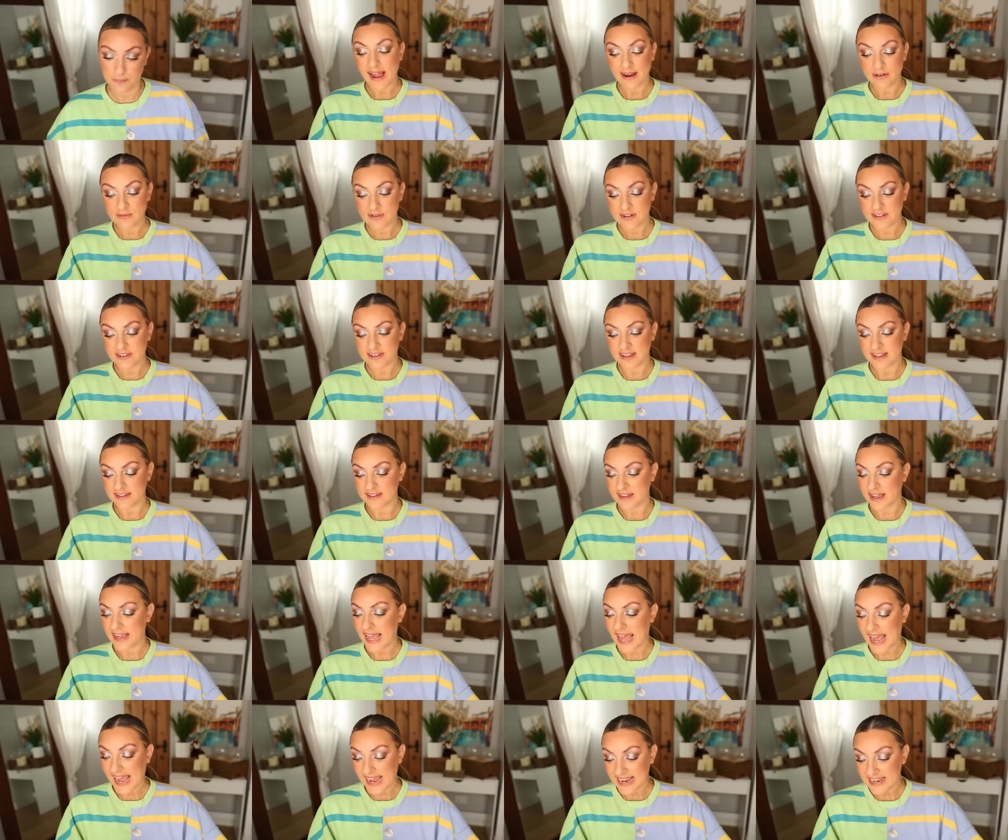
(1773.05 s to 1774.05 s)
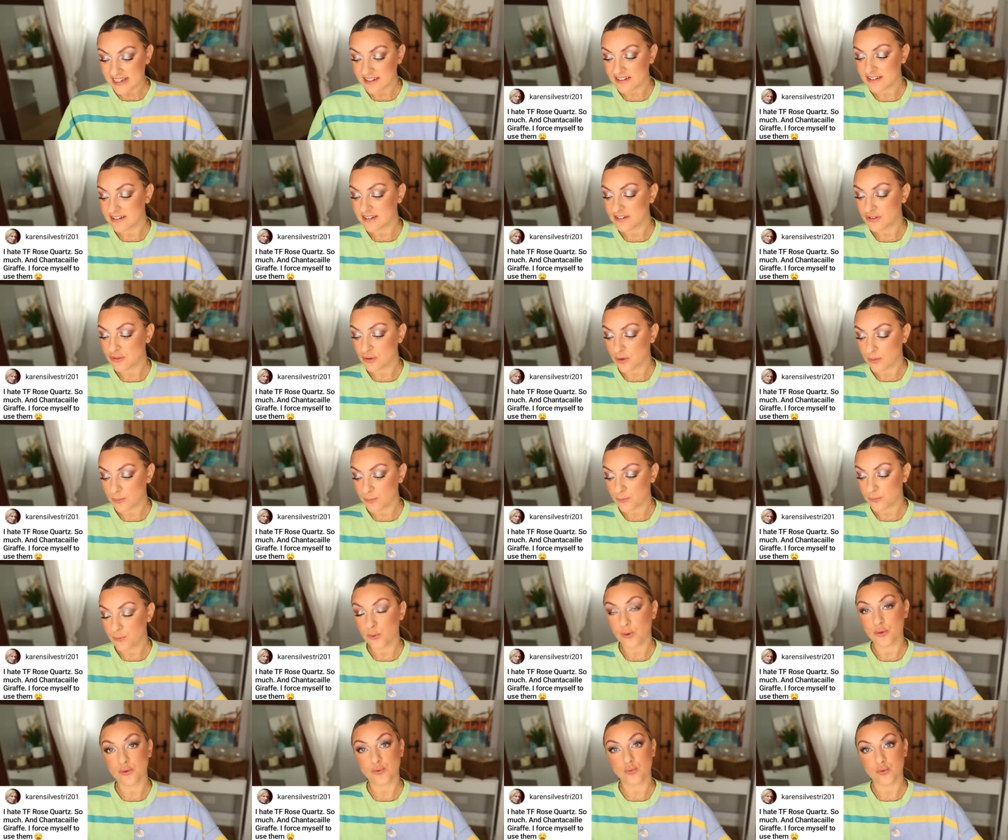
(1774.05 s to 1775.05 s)
Karen says, I hate Tom
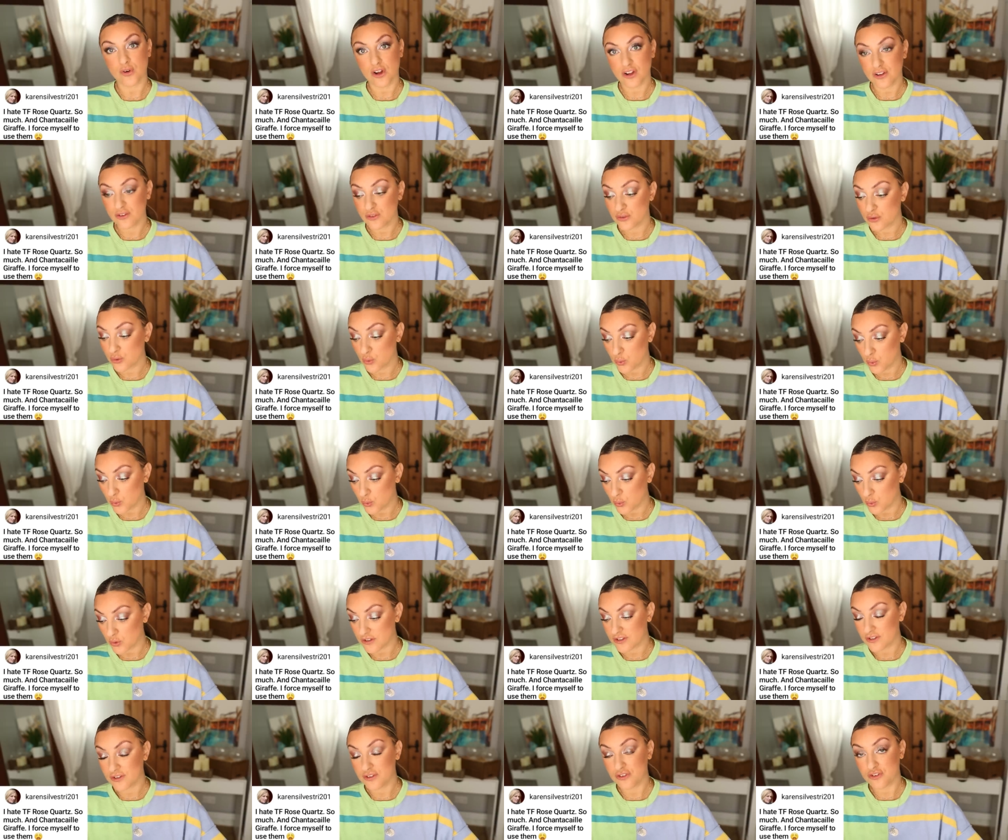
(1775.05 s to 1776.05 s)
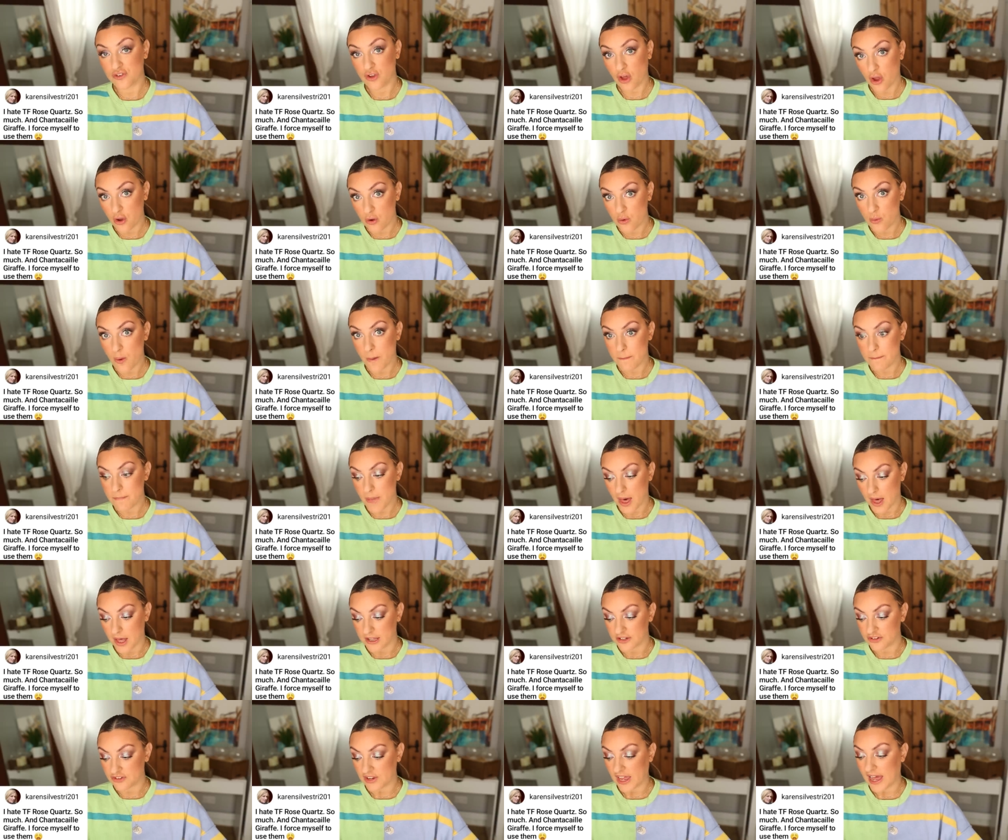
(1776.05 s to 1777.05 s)
Ford Rose Quartz so
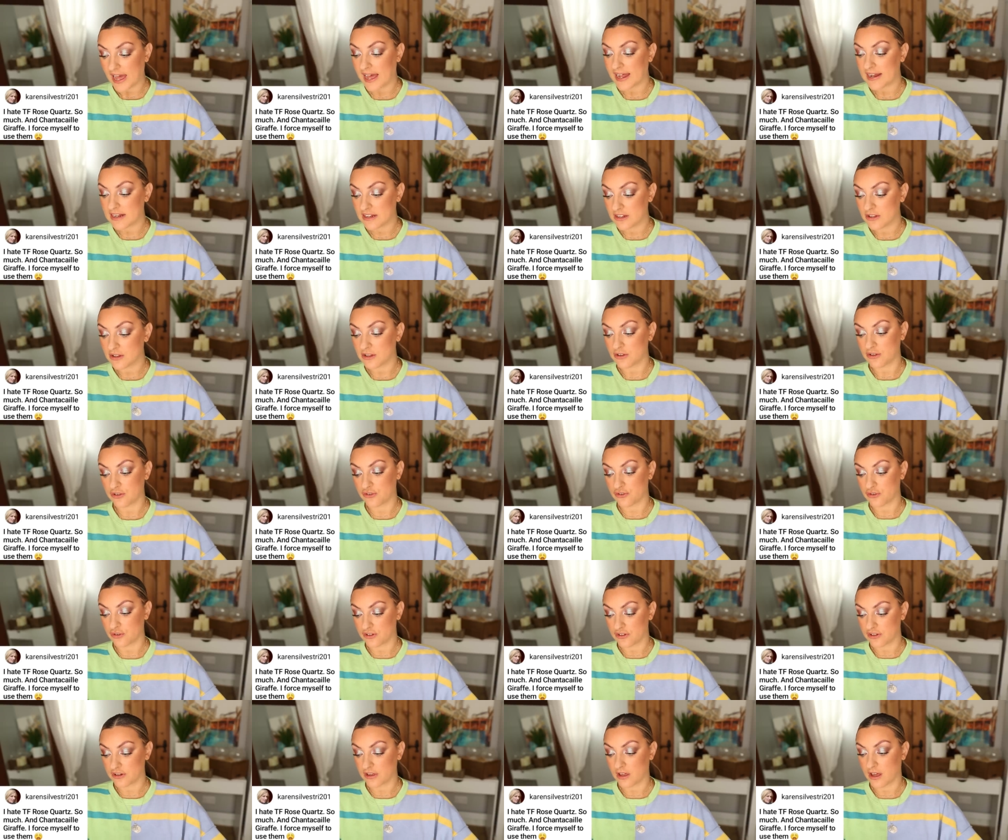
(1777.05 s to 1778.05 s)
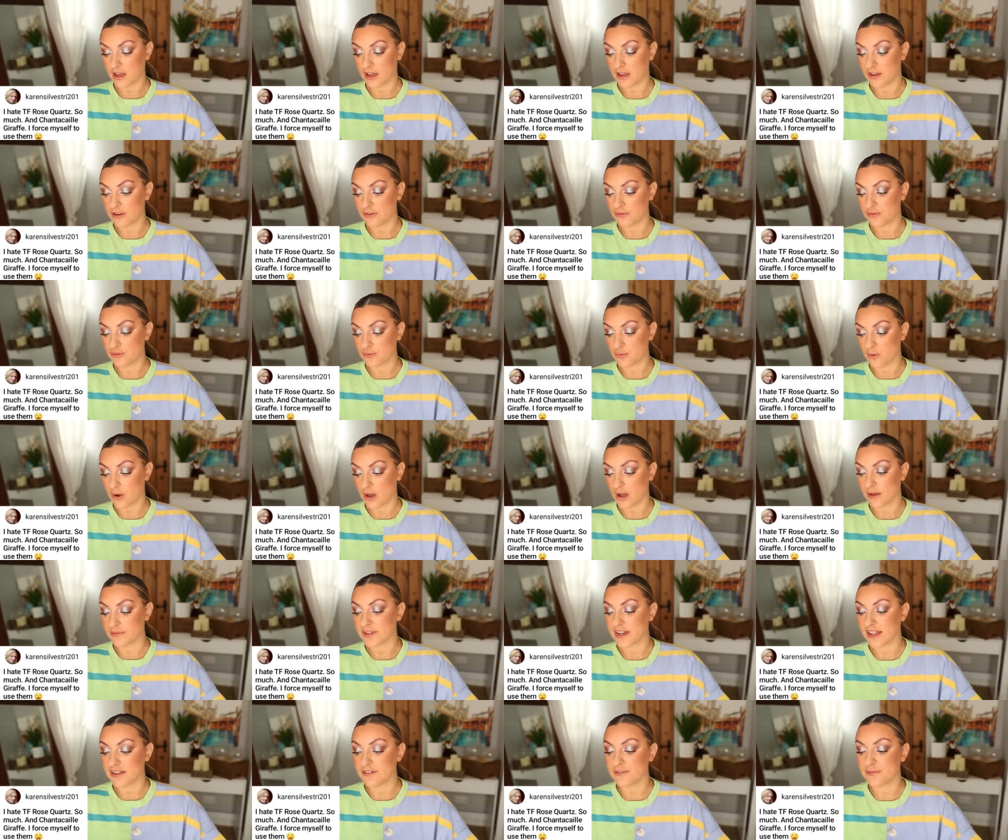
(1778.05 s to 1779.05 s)
much and Chantecaille
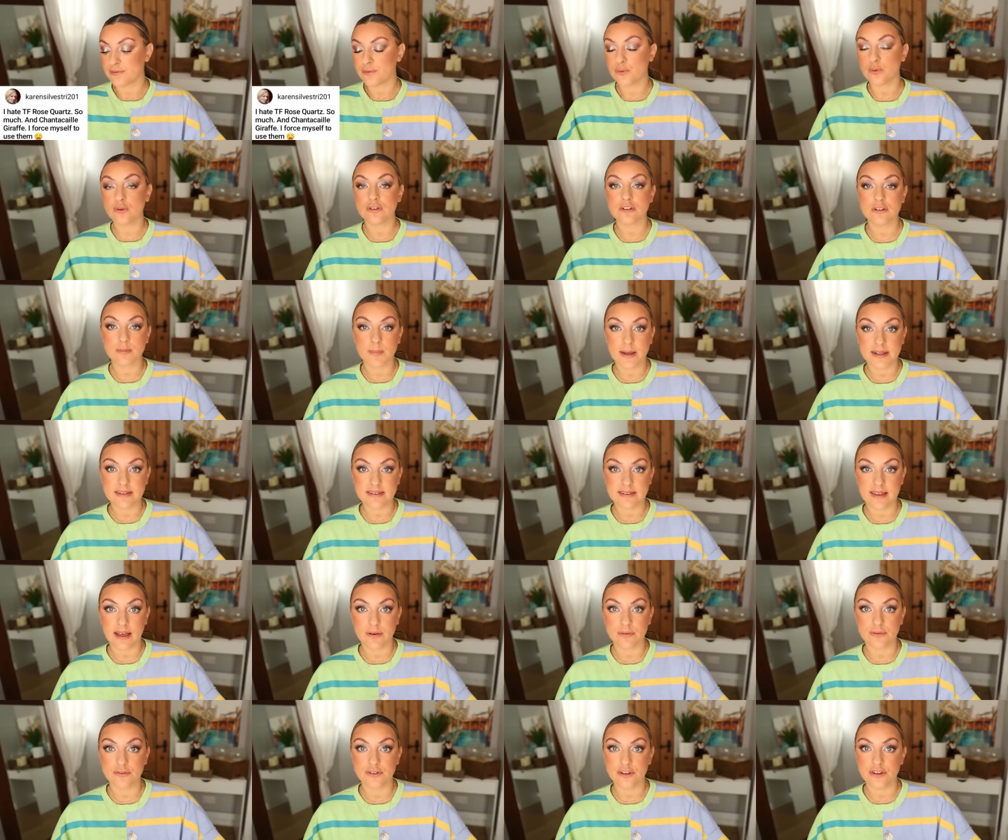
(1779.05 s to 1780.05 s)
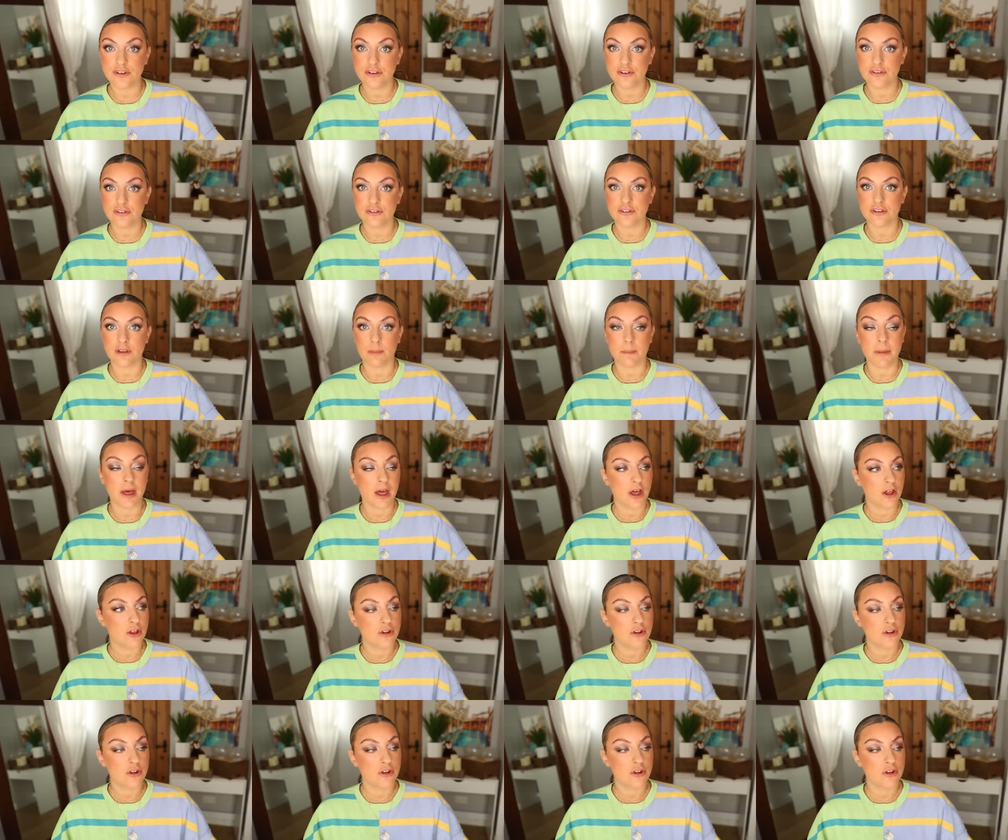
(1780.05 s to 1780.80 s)
Giraffe, and I force myself to use them.